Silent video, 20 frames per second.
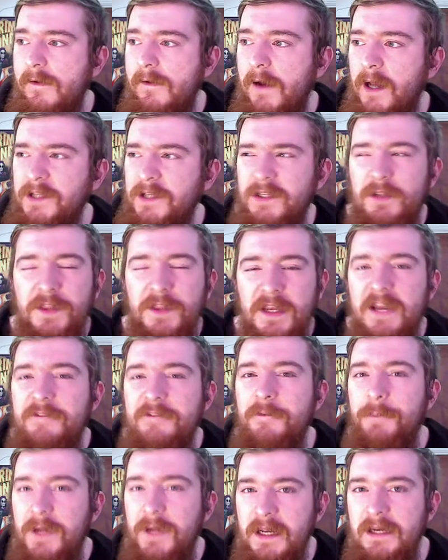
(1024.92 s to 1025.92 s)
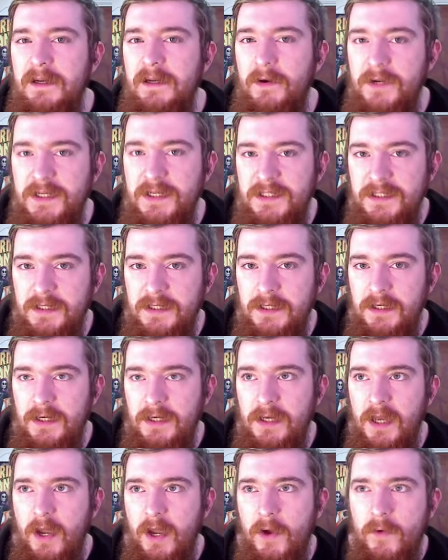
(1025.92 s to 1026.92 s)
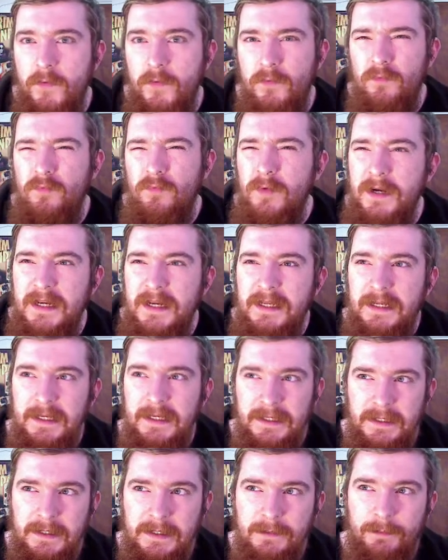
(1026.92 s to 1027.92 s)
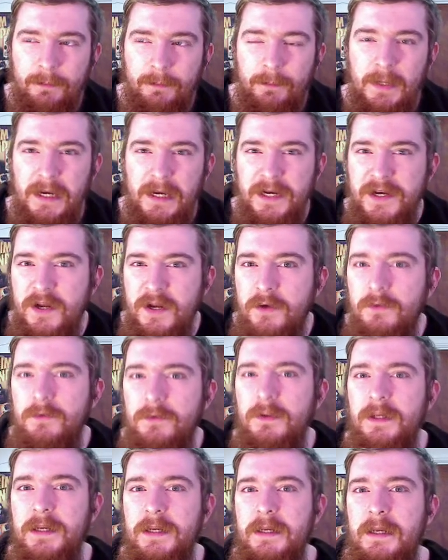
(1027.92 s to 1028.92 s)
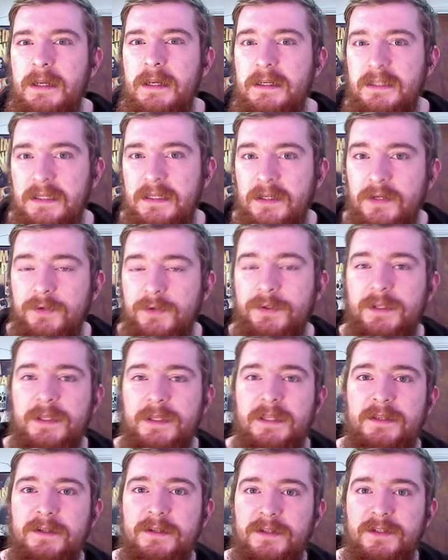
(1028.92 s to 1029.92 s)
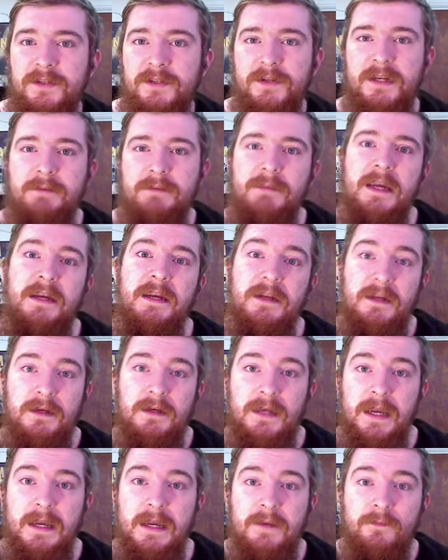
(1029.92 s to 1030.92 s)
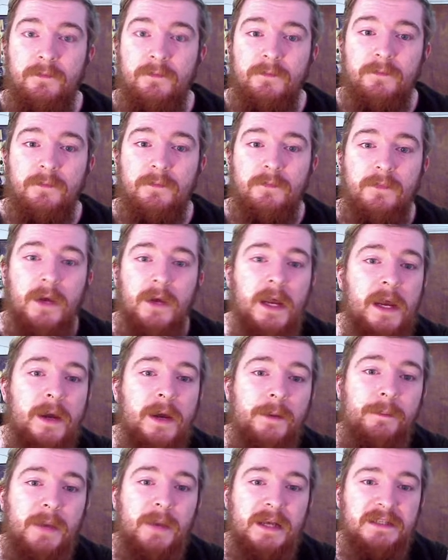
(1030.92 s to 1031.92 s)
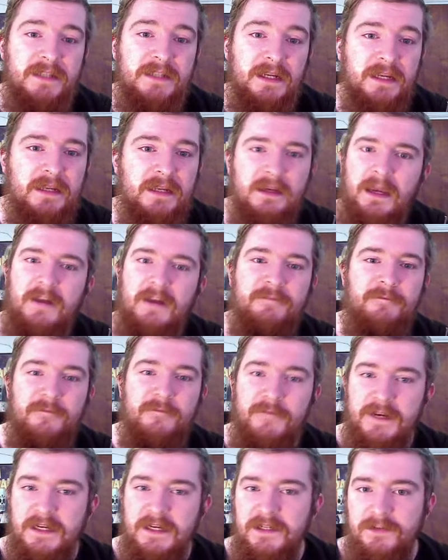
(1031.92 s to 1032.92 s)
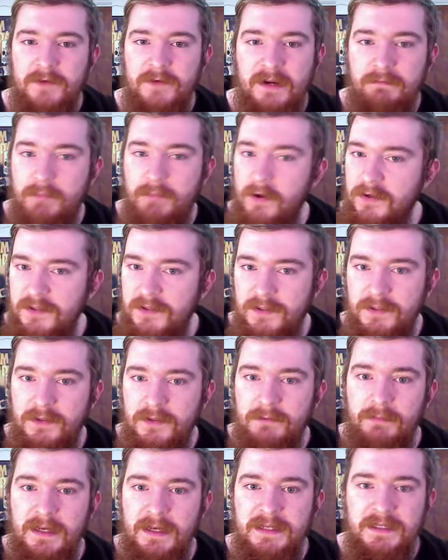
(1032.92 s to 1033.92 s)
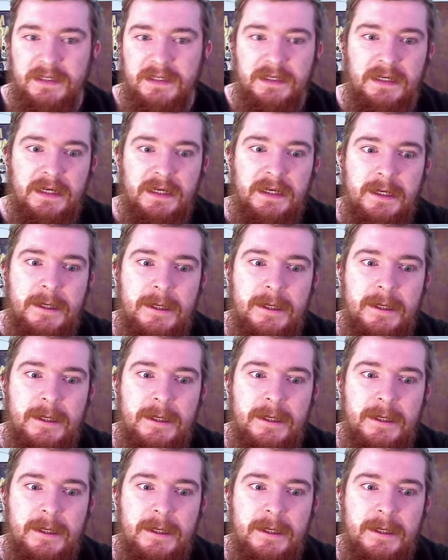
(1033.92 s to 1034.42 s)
I don't think I ever played it on its own really, but I know that it's included in the Sonic Mania game as like a kind of Easter egg boss, basically.